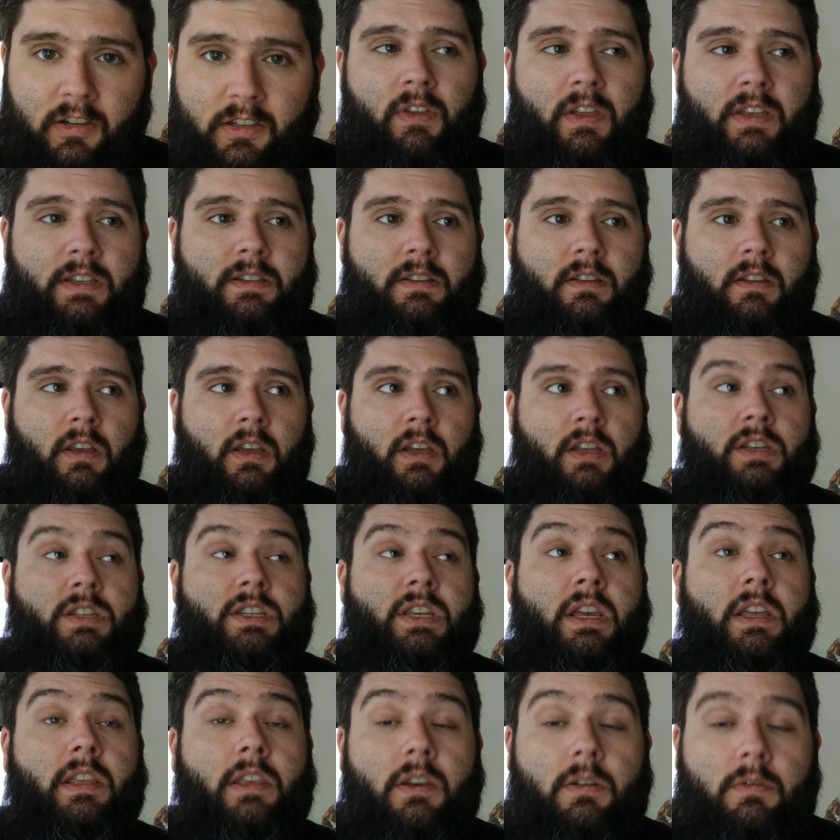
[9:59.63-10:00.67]
This
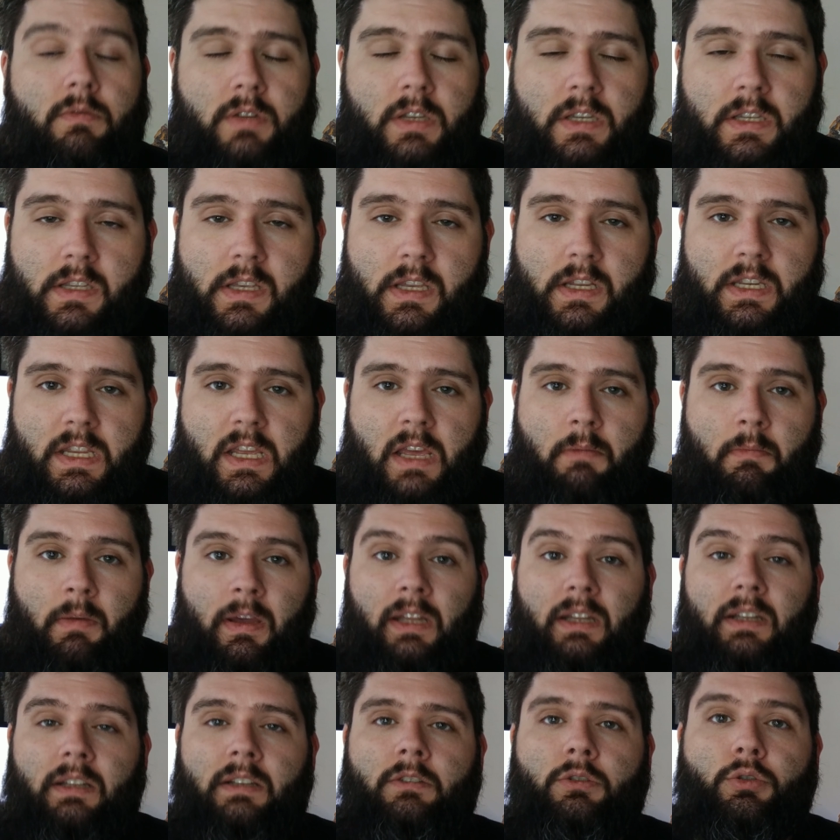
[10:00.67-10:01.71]
continued
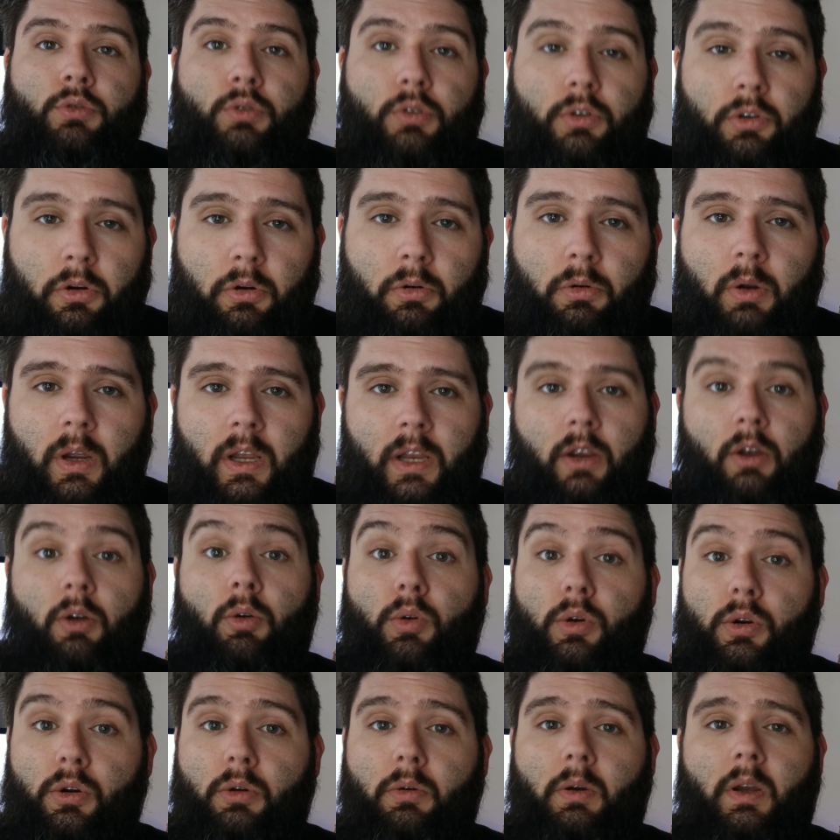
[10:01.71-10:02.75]
discontentment grew and
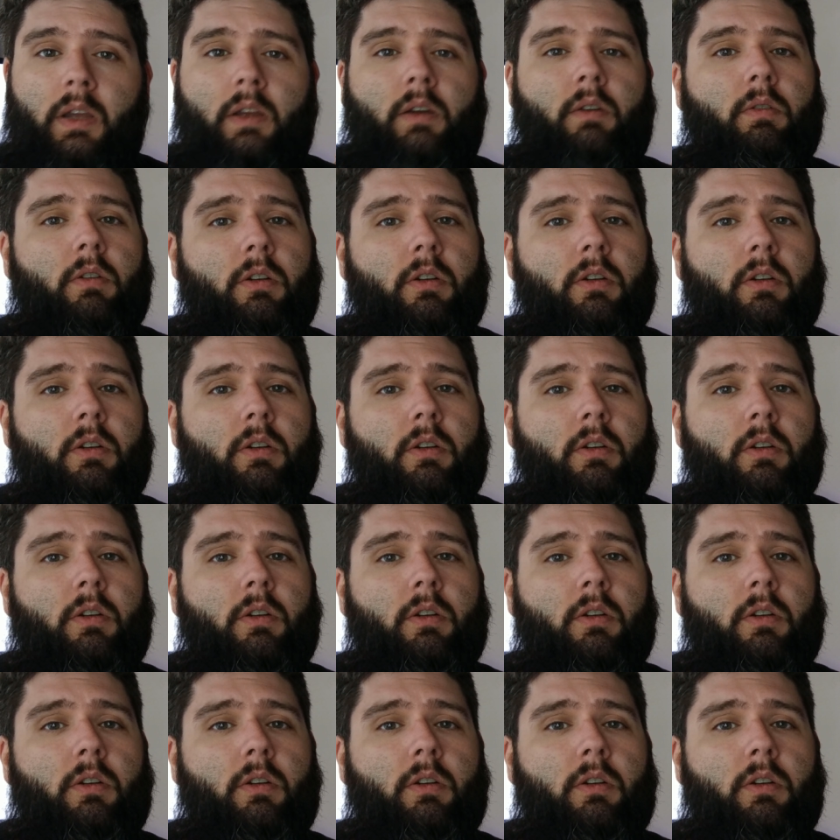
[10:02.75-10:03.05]
grew and